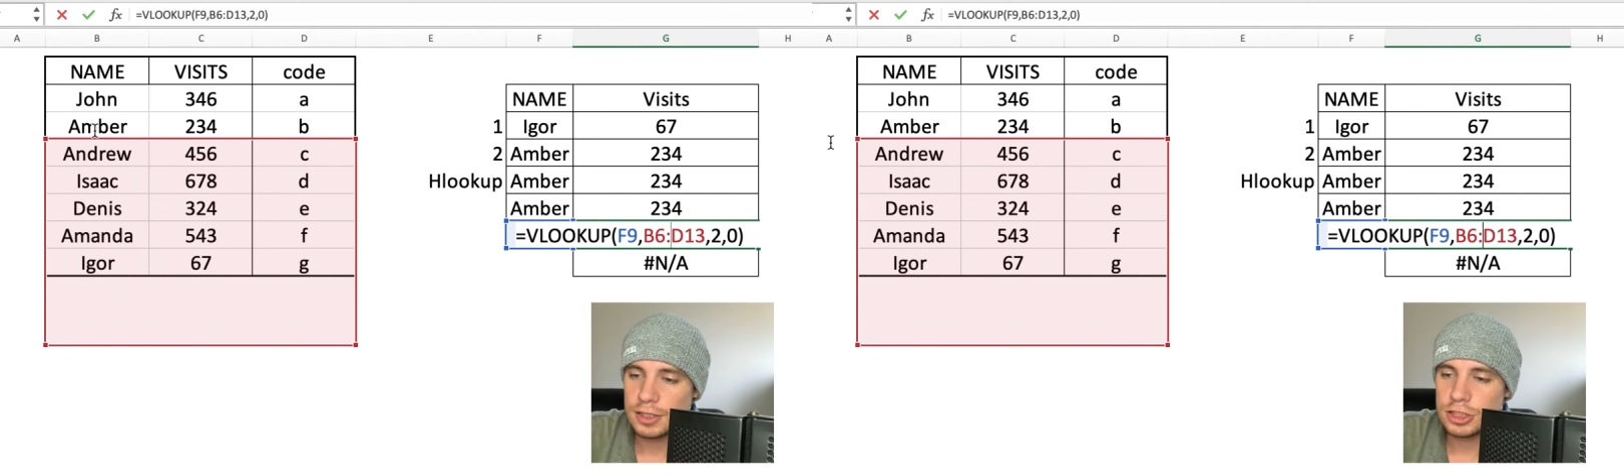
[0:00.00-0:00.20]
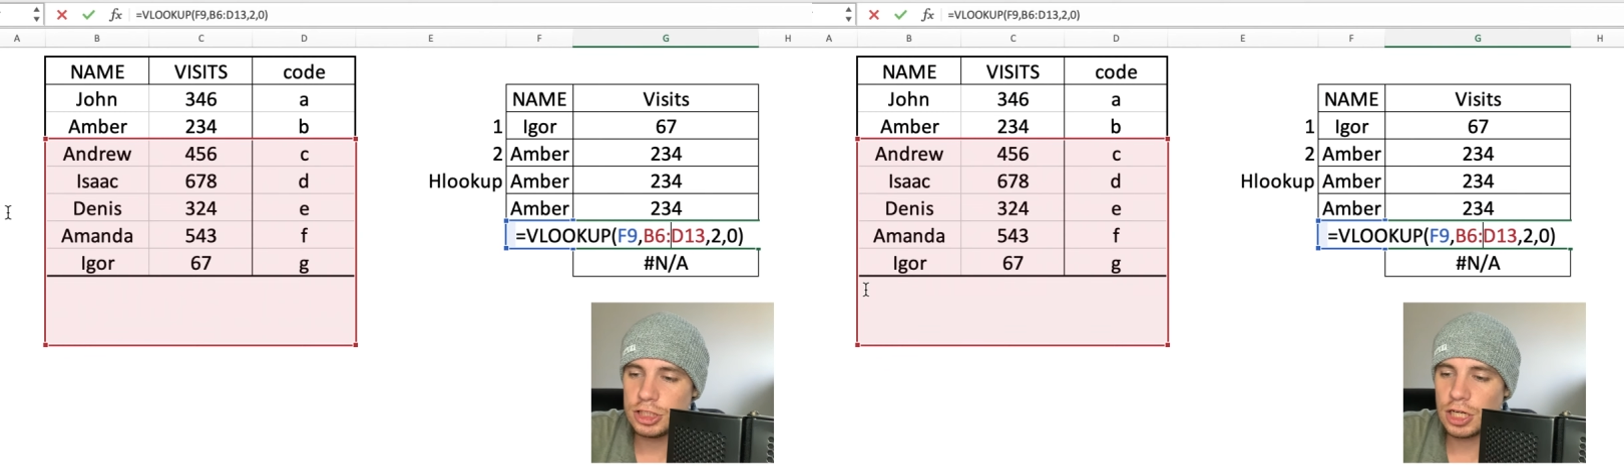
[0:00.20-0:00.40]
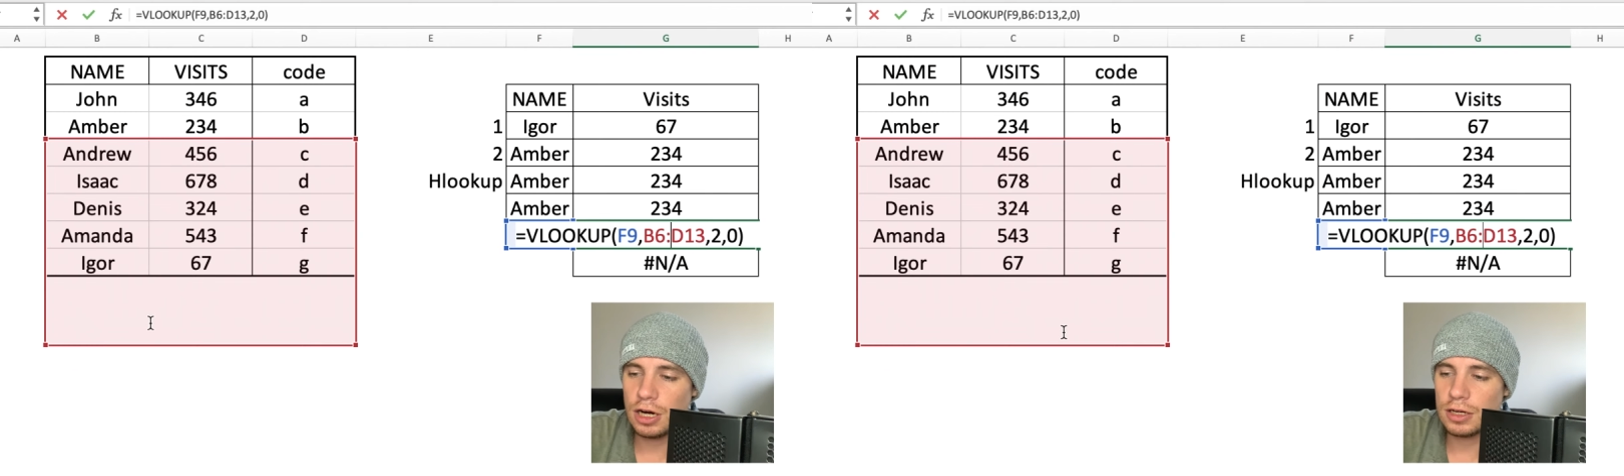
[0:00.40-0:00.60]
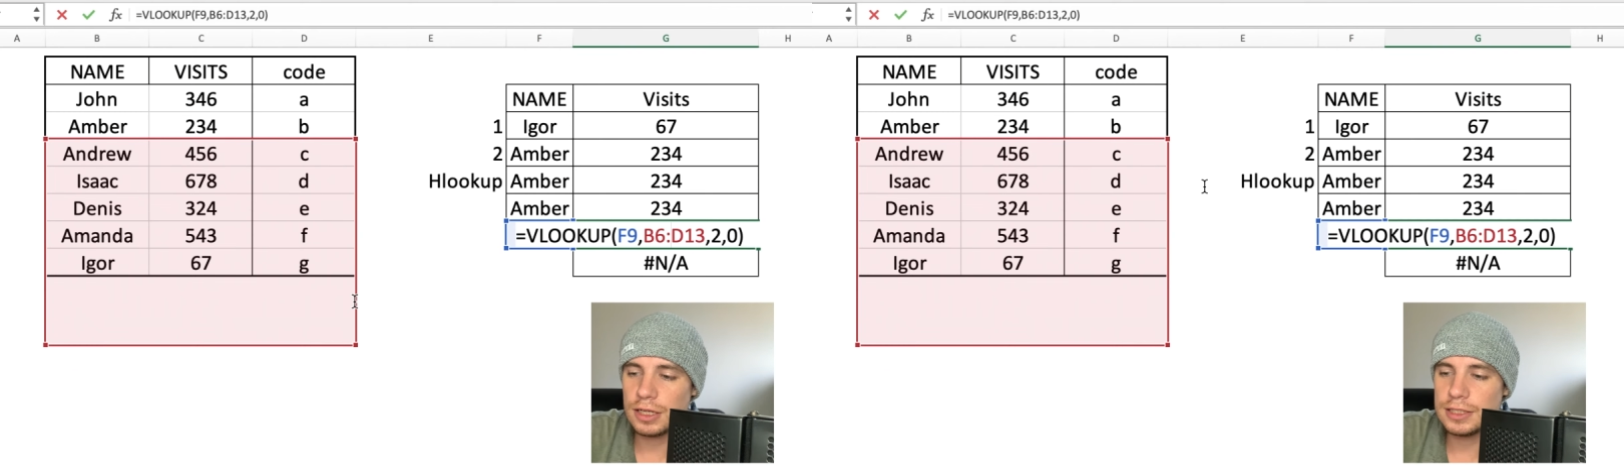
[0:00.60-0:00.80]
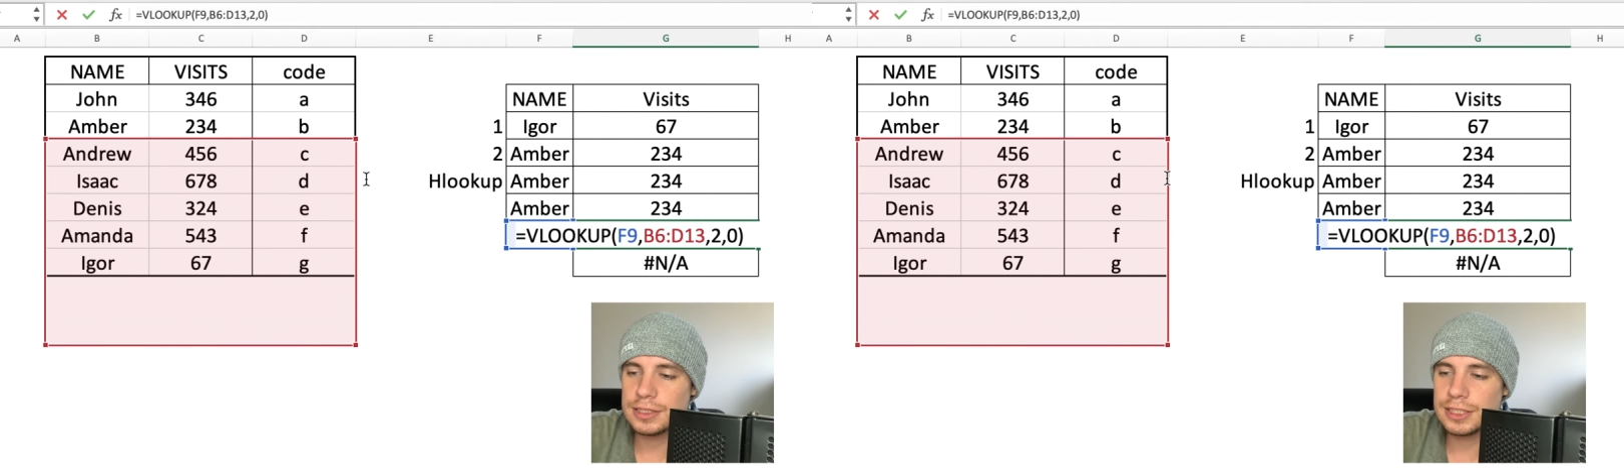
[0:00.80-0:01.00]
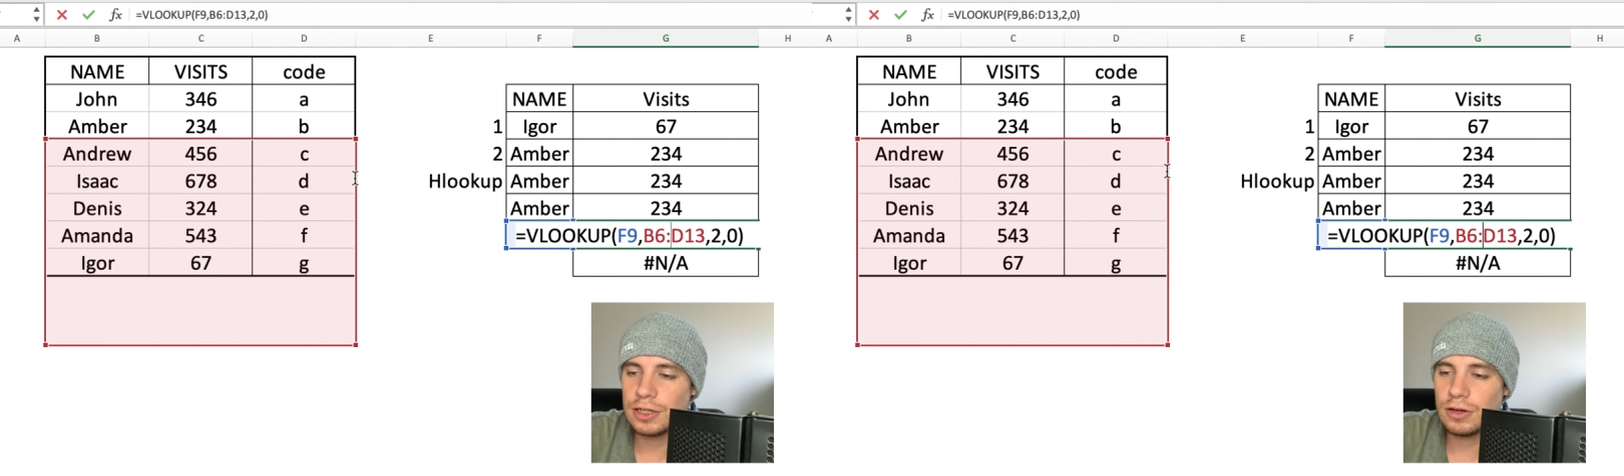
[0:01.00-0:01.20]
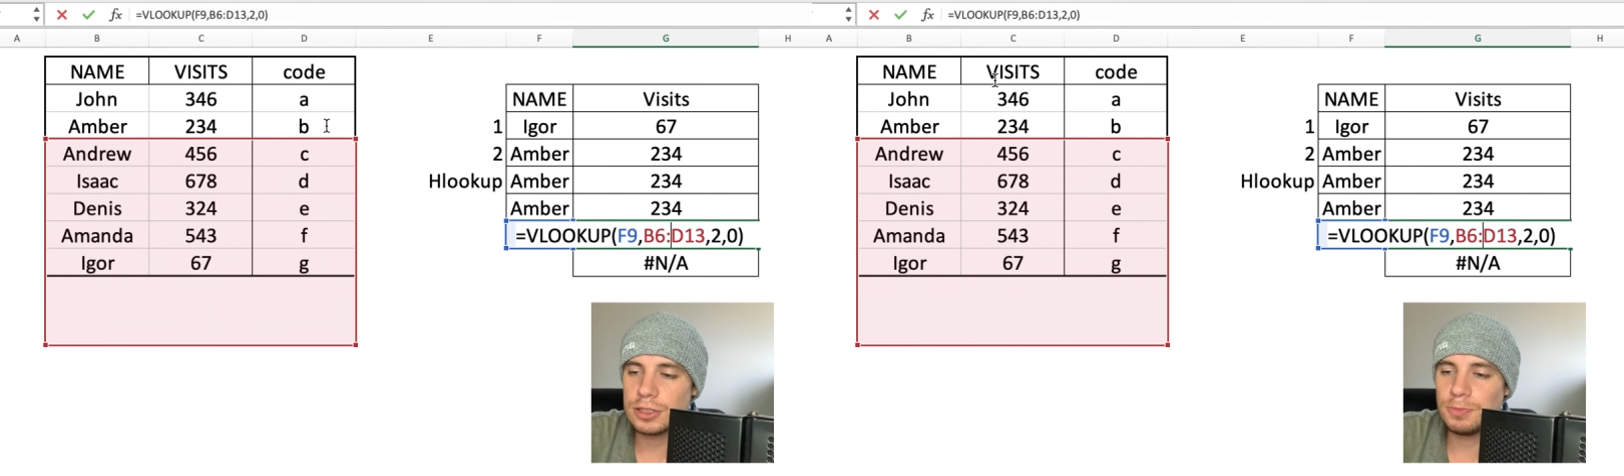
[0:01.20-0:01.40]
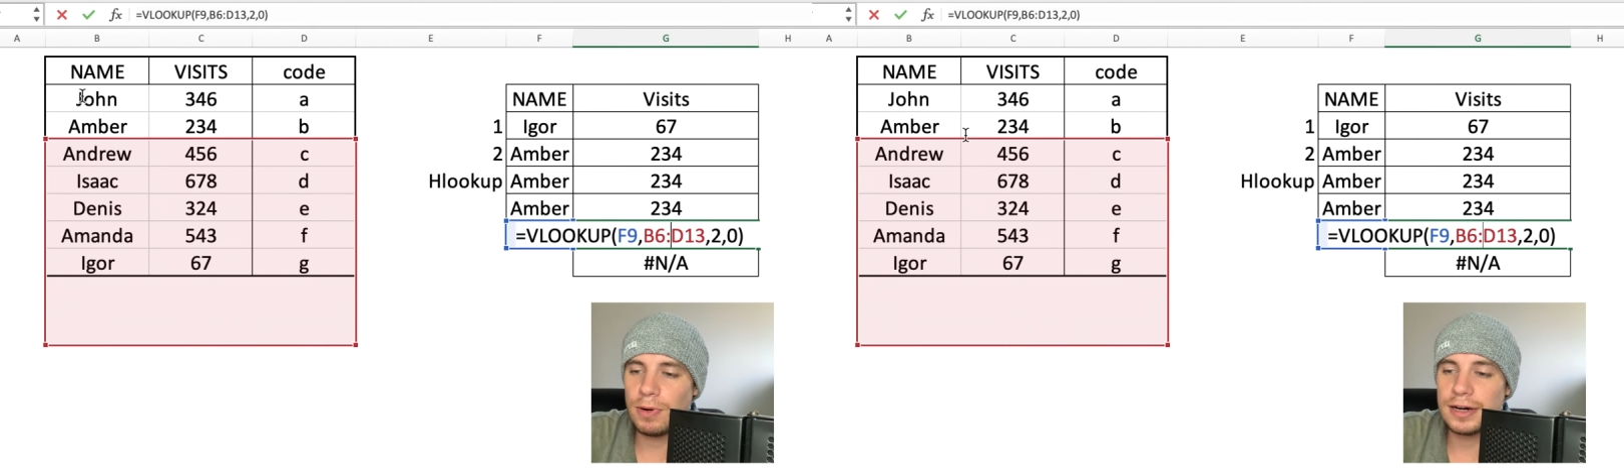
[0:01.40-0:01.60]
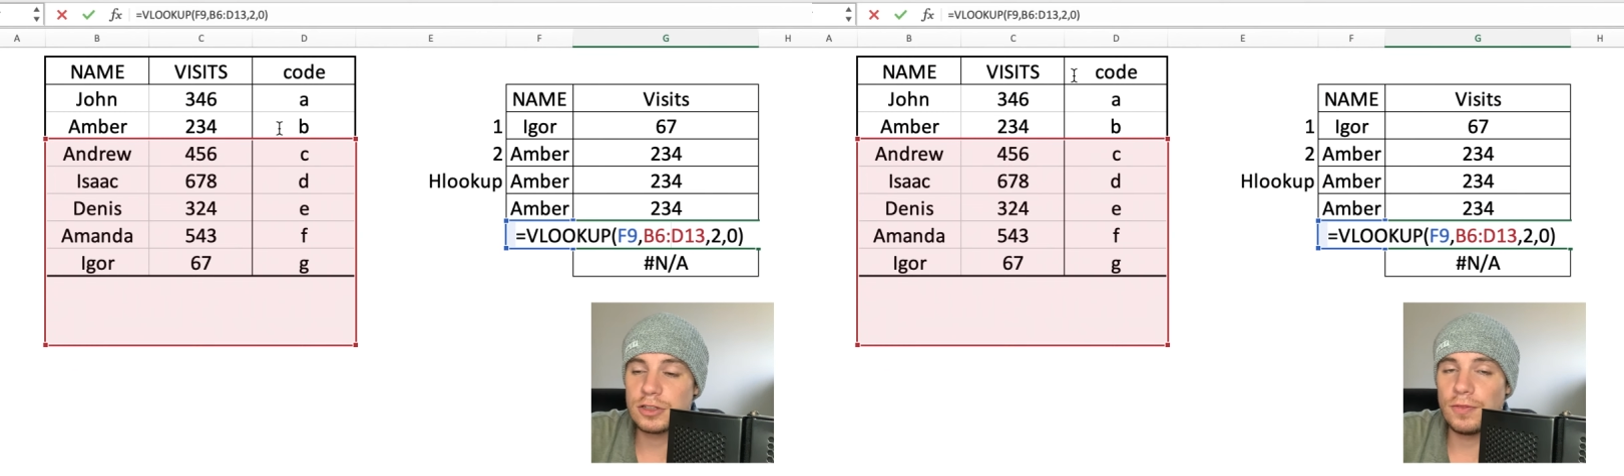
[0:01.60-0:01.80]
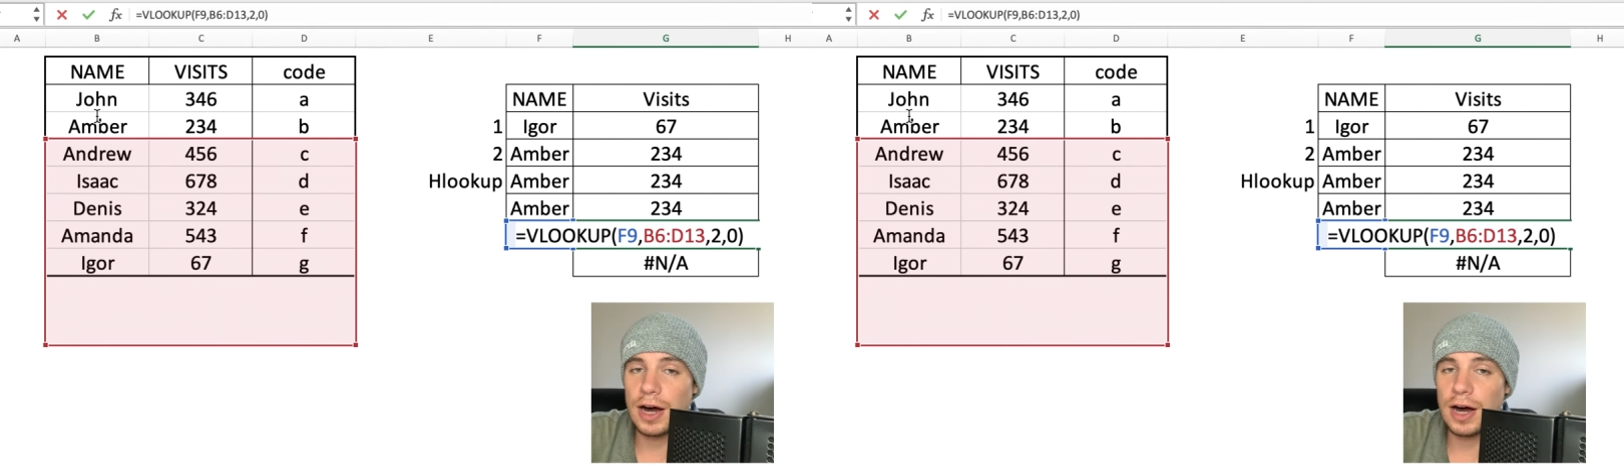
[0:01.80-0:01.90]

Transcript: John is not part of